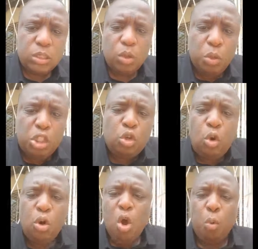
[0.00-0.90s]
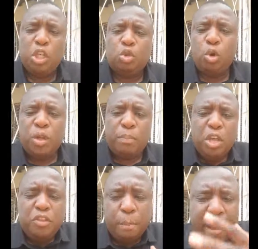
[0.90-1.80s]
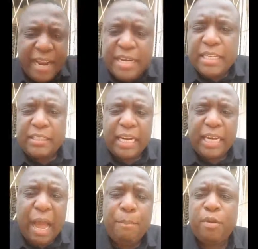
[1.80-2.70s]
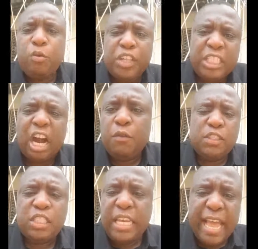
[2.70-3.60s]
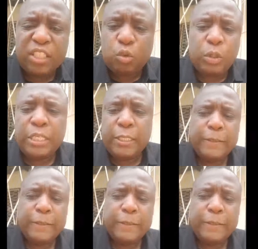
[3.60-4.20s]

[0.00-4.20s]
We saw the madness that happened with the currency last week.